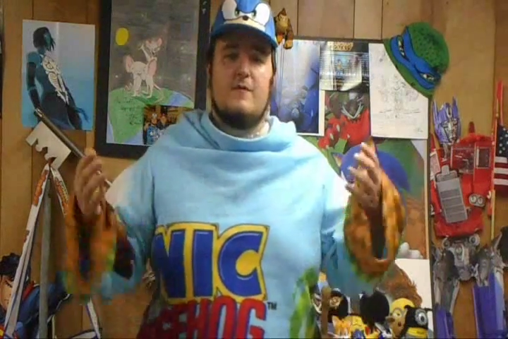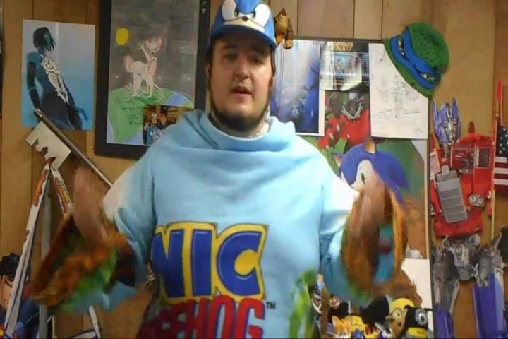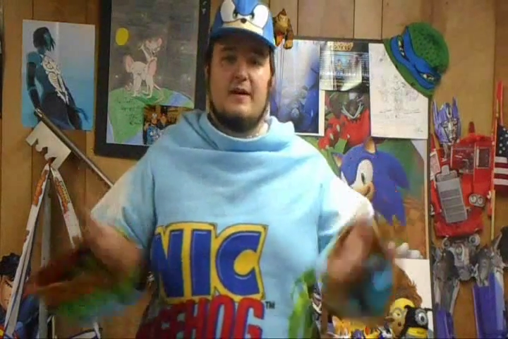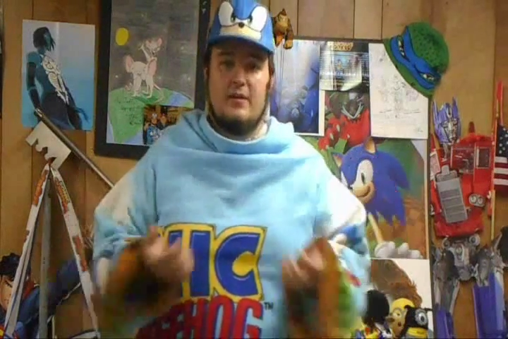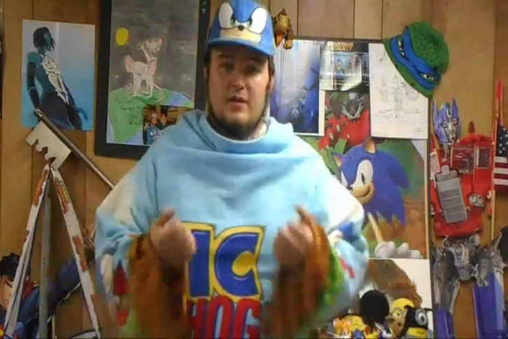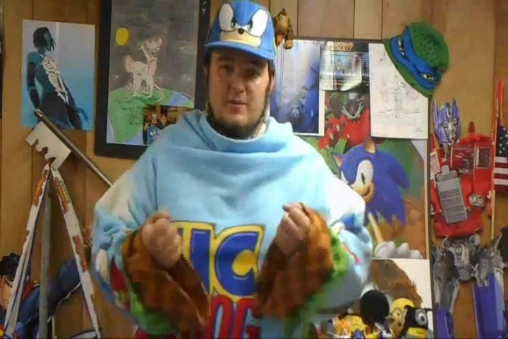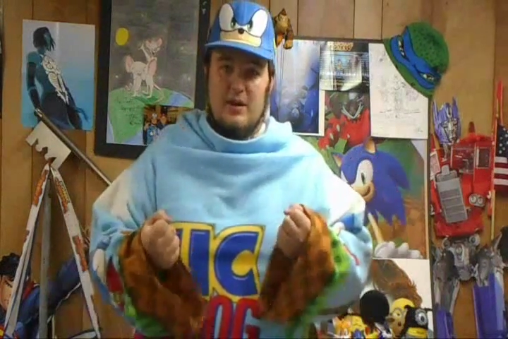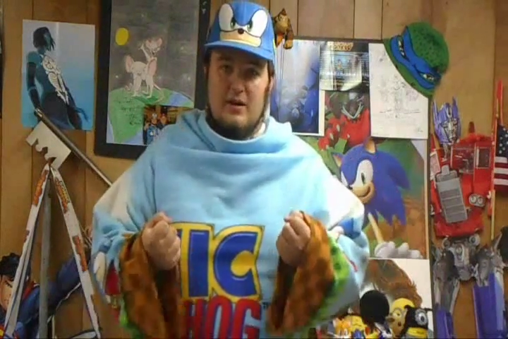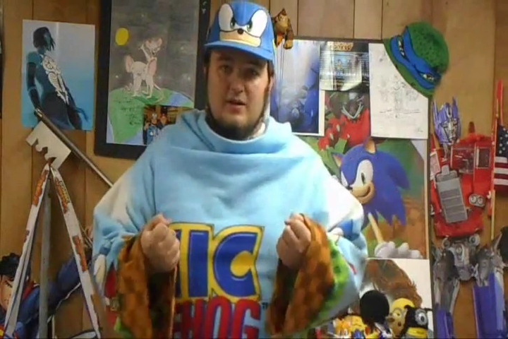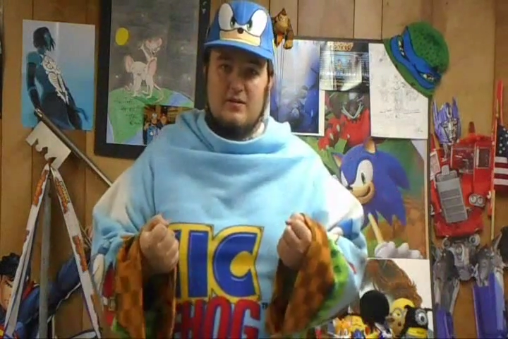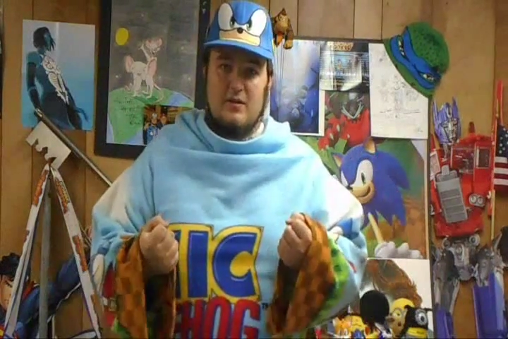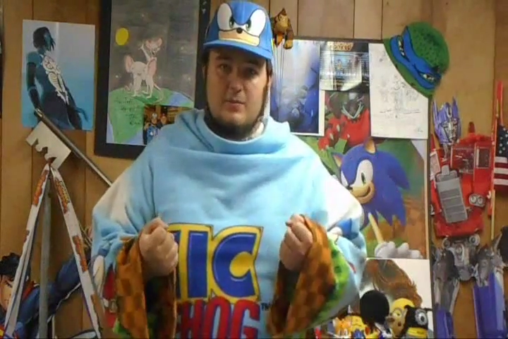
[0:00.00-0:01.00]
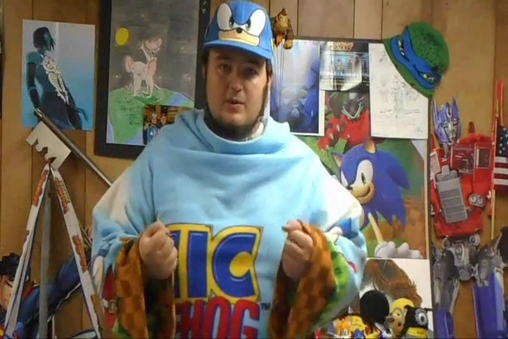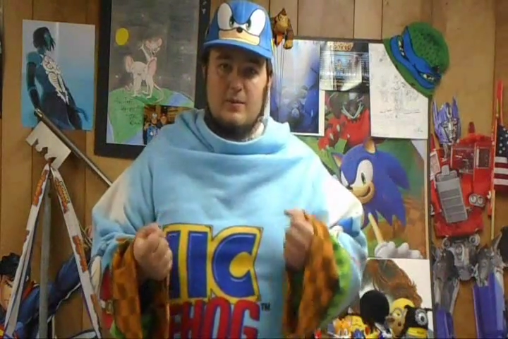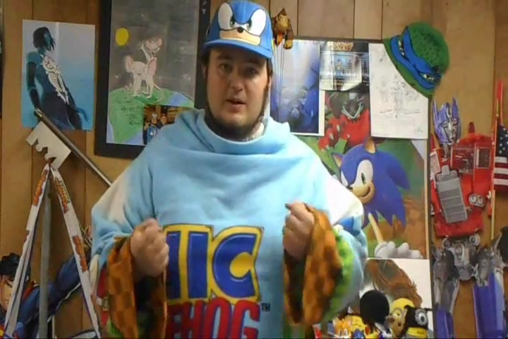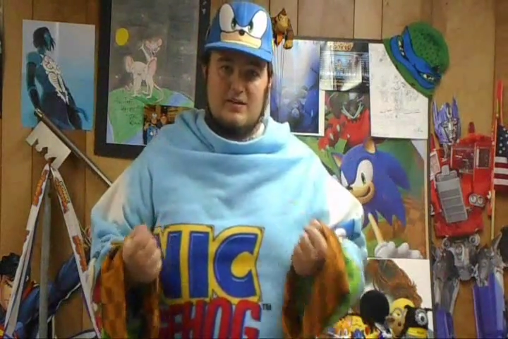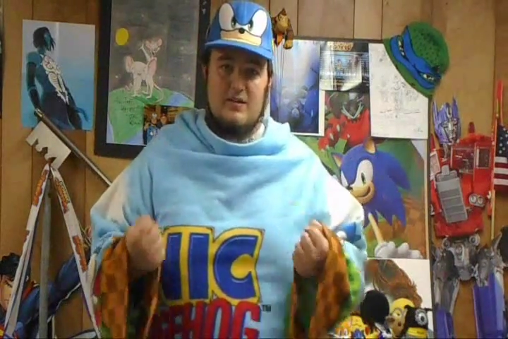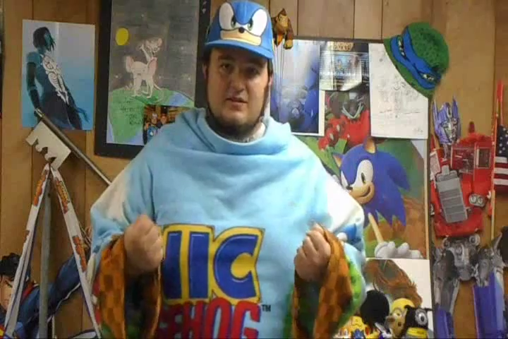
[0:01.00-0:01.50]
finally being
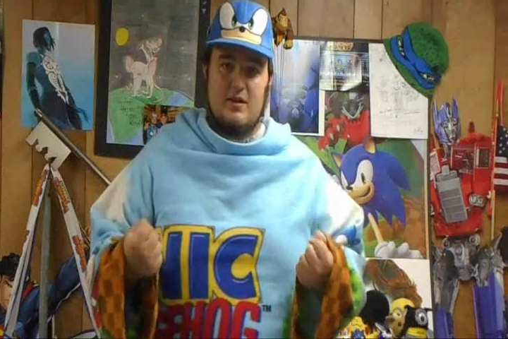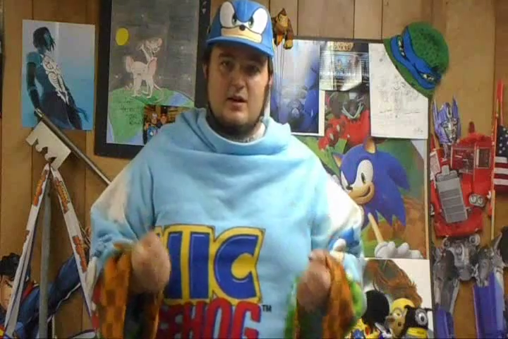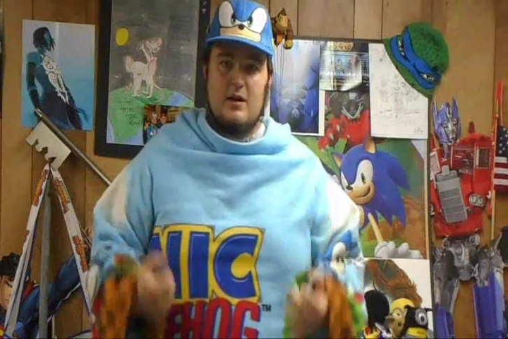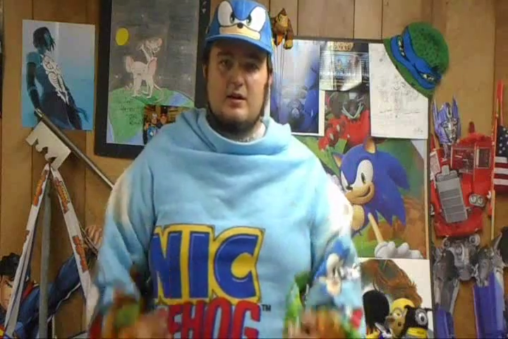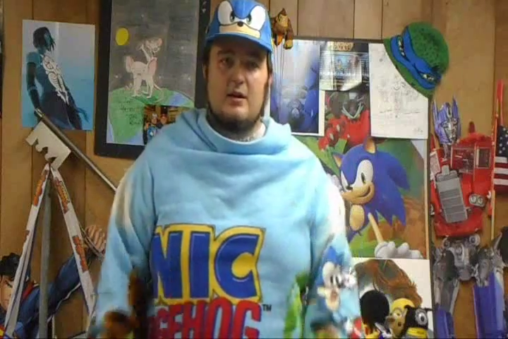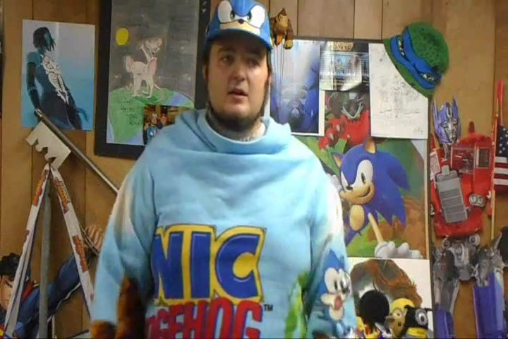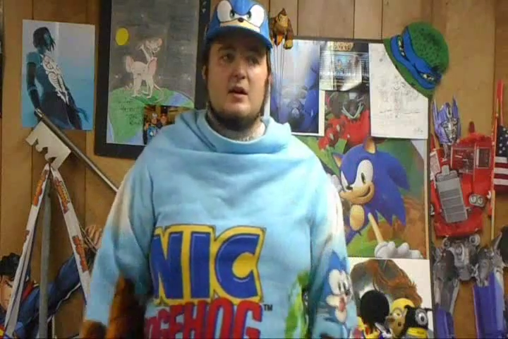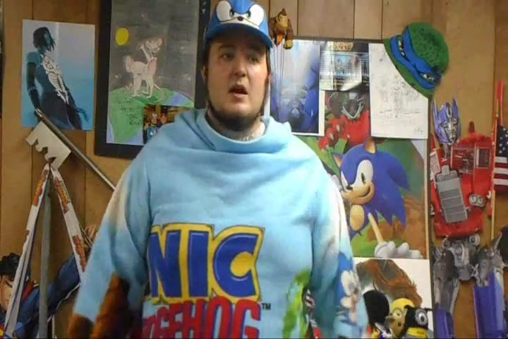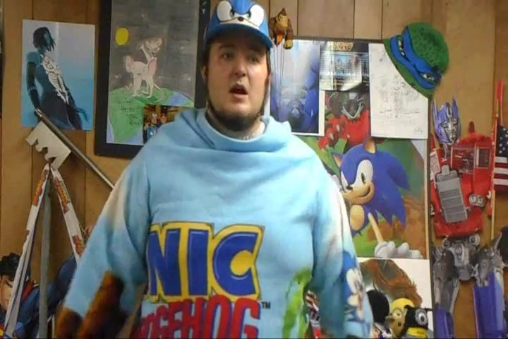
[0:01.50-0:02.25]
accepted by society.